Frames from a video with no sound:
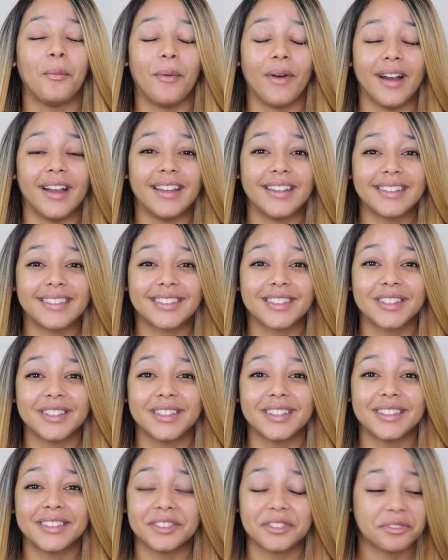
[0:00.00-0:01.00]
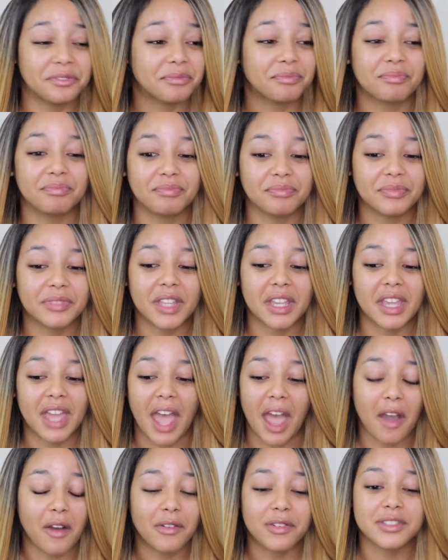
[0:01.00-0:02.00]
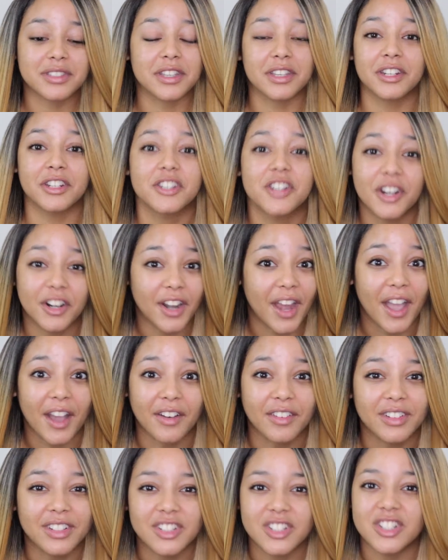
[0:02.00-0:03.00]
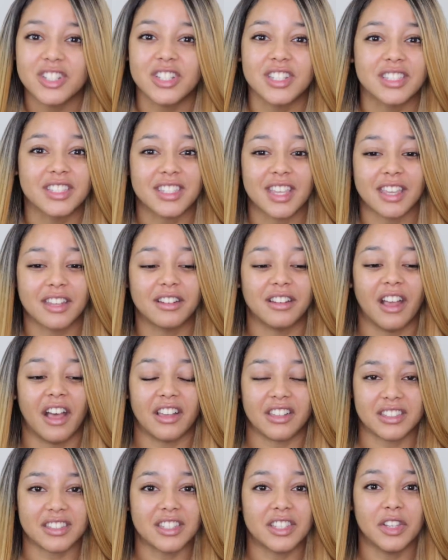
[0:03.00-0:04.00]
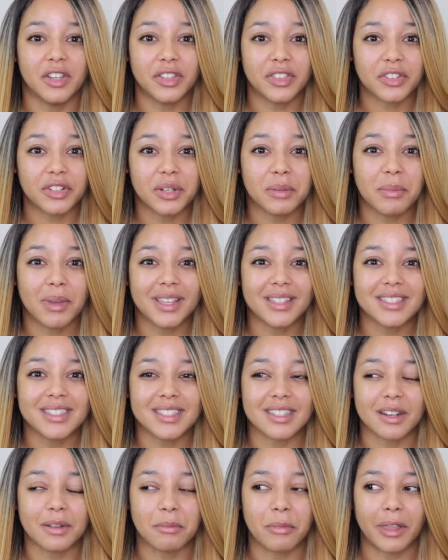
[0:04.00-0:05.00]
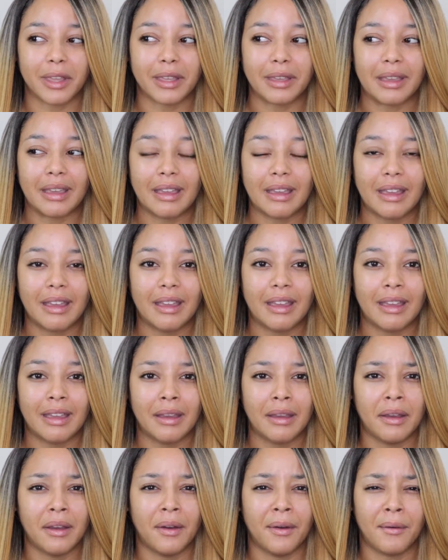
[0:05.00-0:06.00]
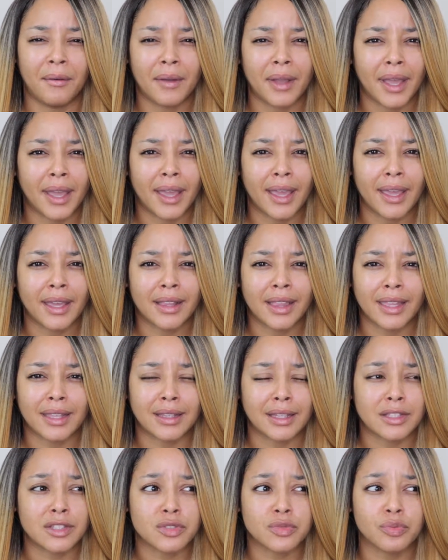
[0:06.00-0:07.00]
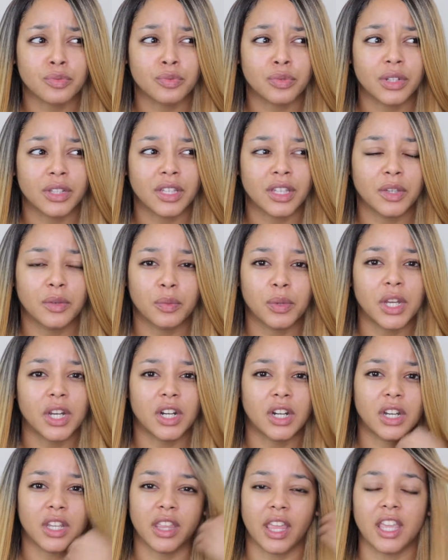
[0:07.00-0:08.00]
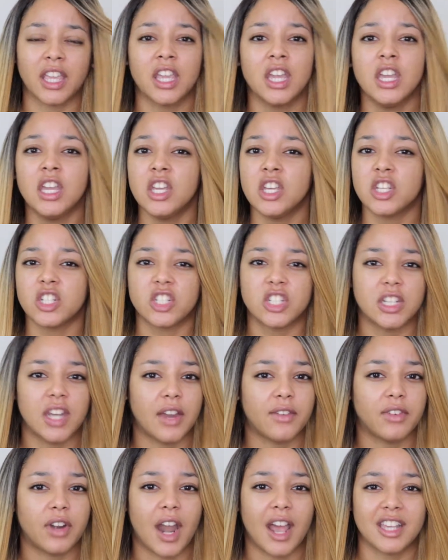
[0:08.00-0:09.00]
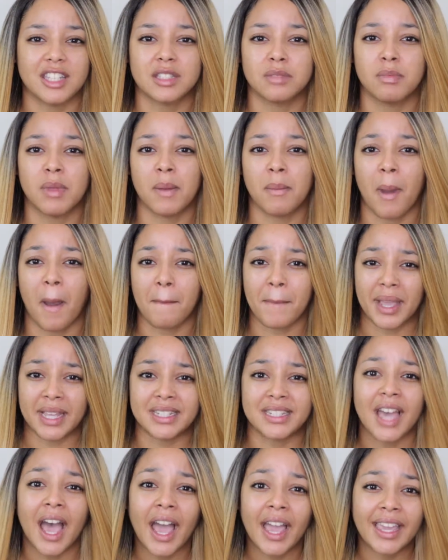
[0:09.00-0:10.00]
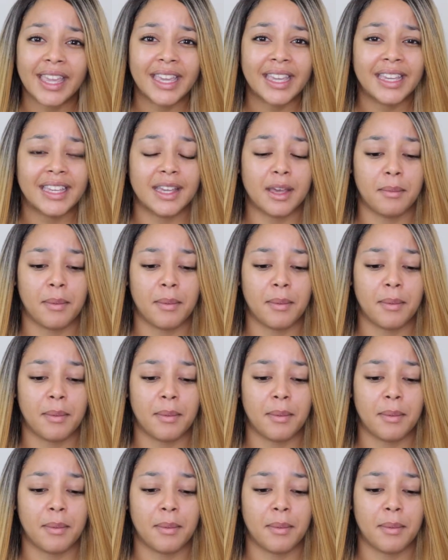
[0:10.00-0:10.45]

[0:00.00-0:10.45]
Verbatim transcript: what, how it was gonna turn out. And she said, I'll see you in three months. And I'm like, okay, like that's really weird. Like she never asked me about my diet,